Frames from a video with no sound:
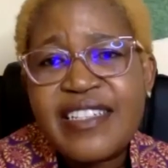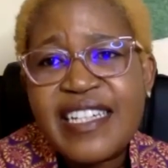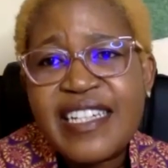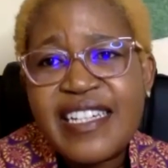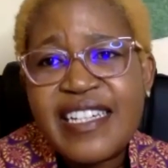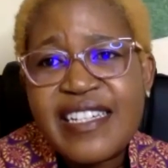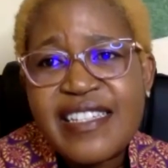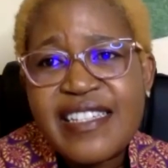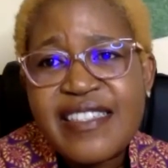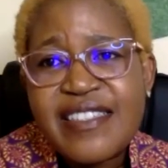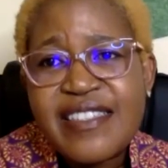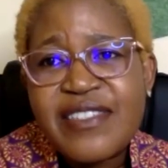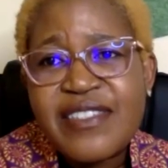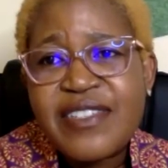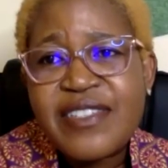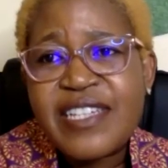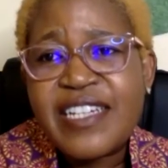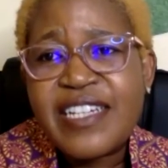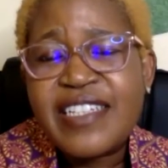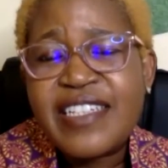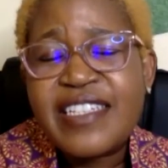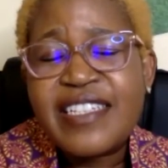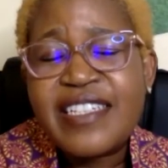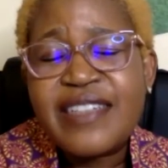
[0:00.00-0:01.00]
Yes. You
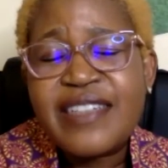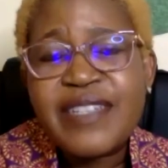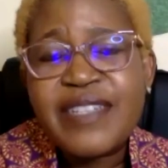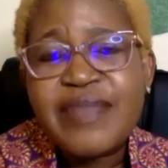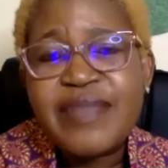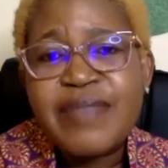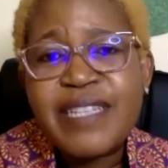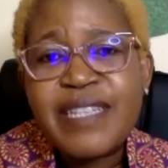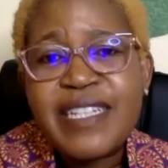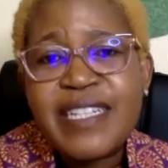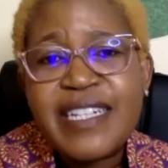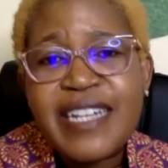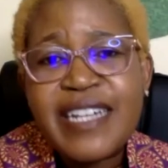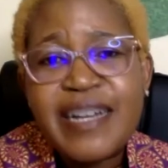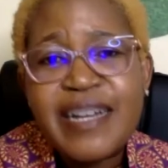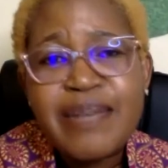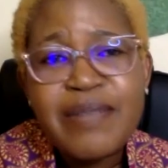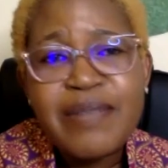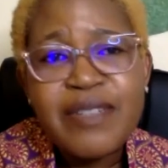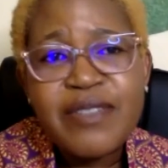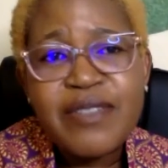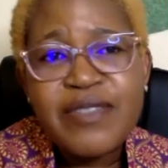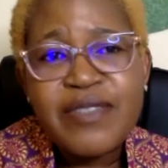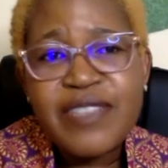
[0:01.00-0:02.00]
can give them the
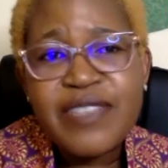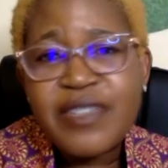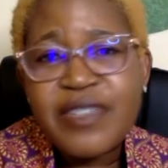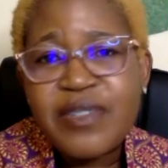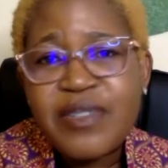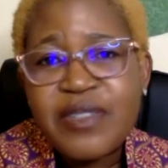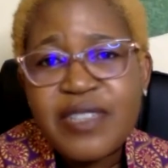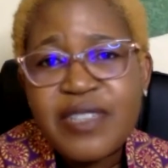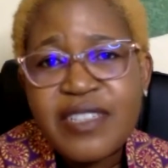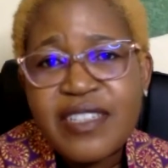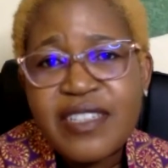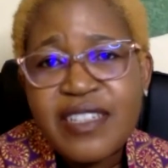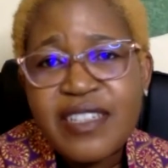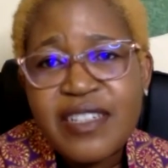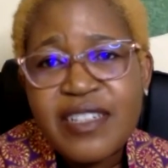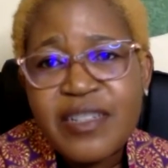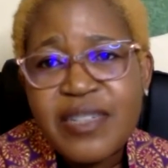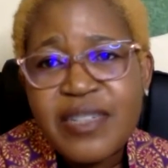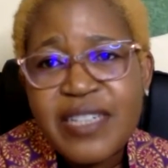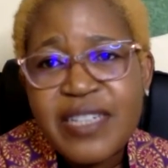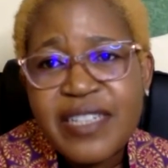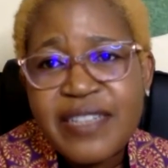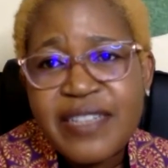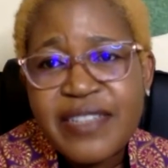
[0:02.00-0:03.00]
number of the hotel
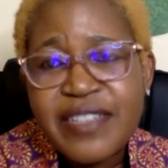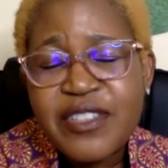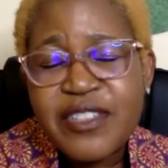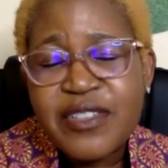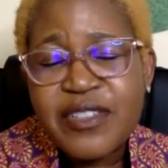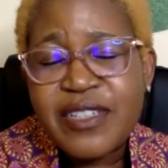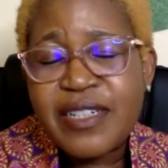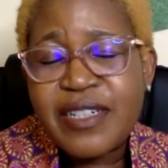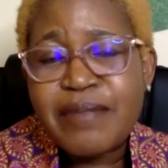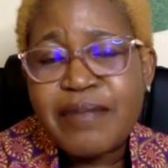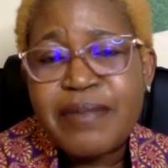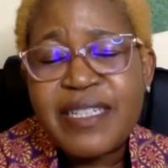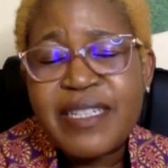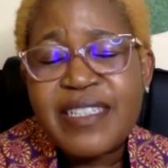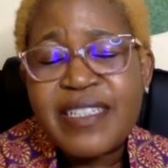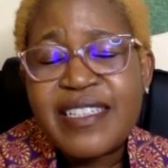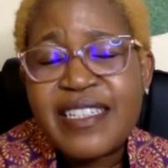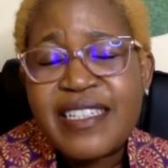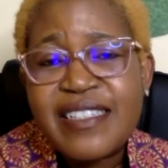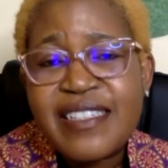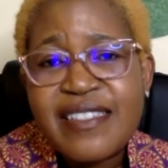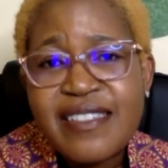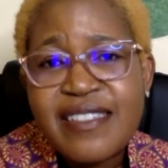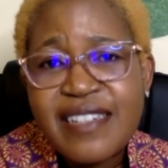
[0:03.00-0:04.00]
wherever you are, but
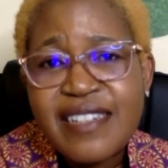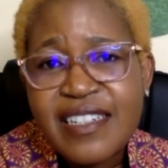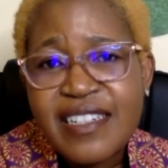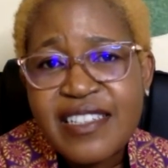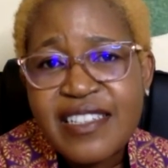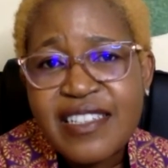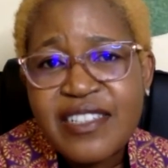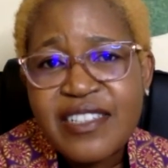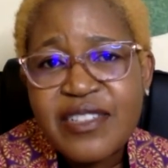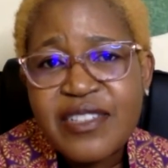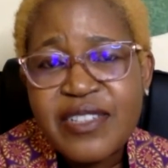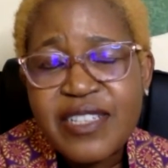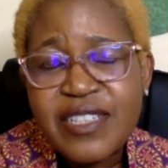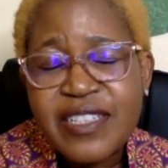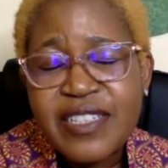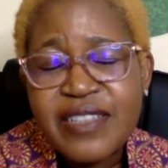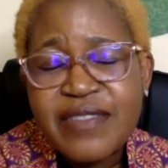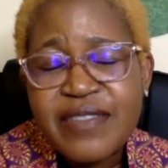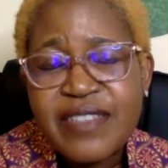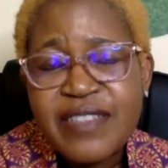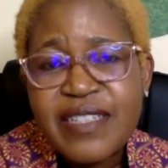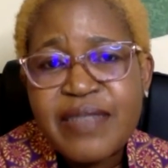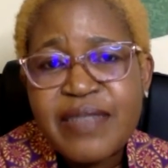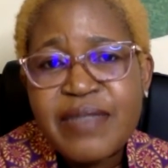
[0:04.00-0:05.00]
the instruction you
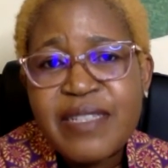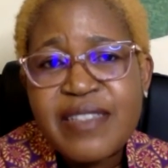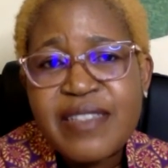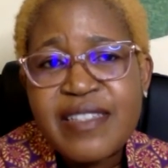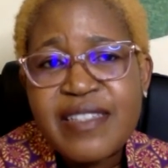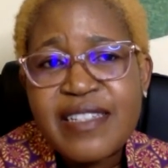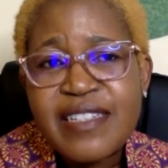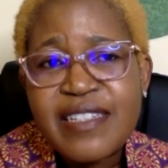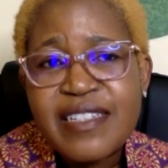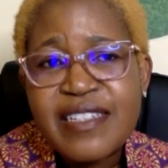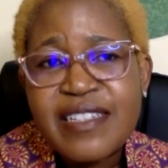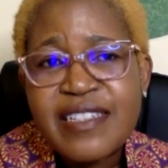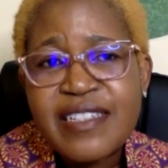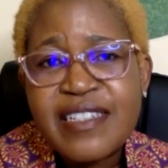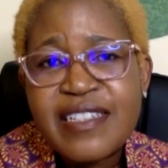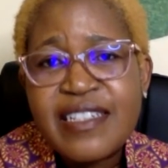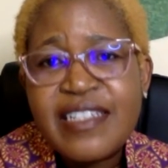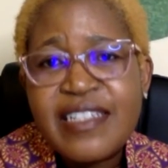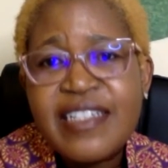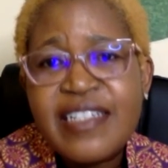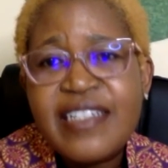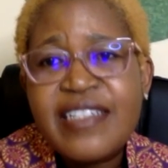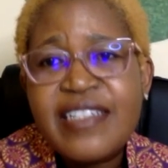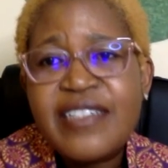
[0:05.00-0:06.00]
give them is that
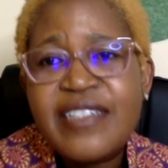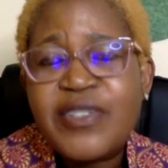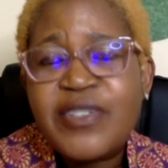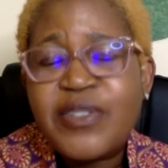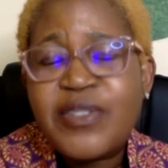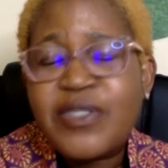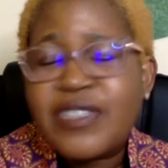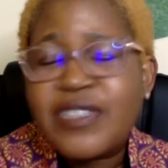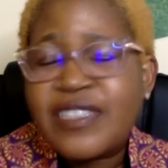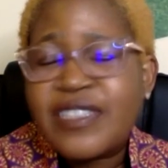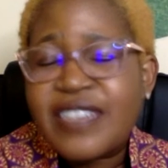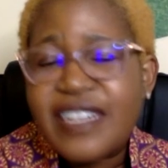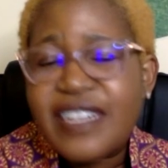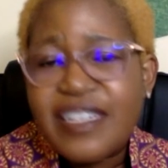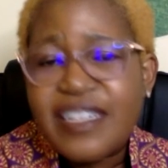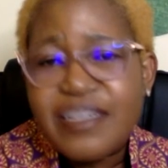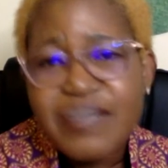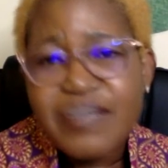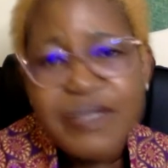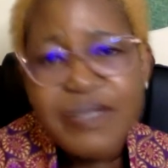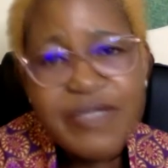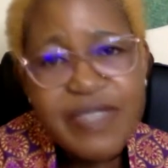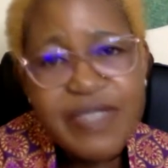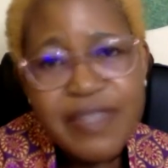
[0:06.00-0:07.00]
you contact
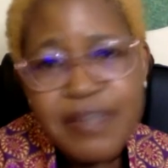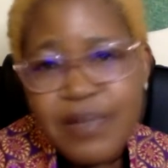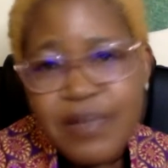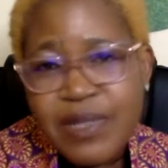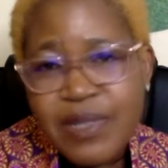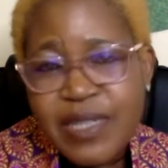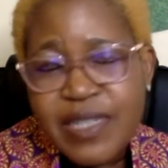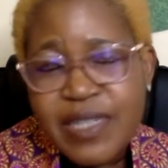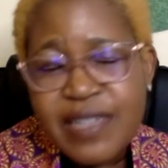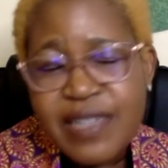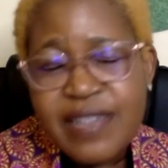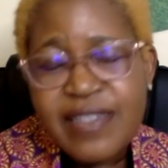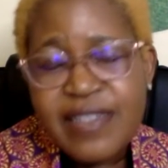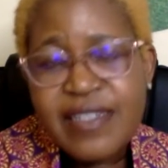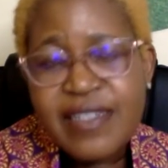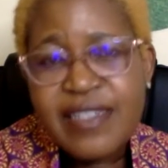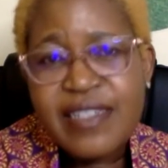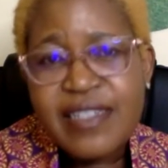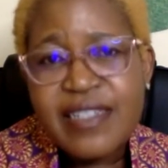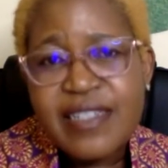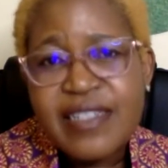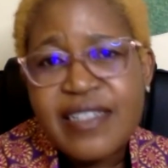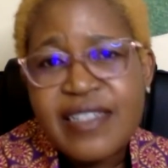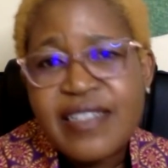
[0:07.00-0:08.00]
me if somebody's
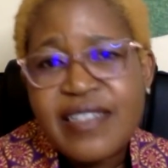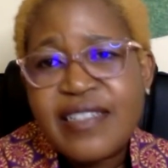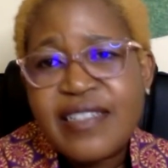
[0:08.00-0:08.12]
dead.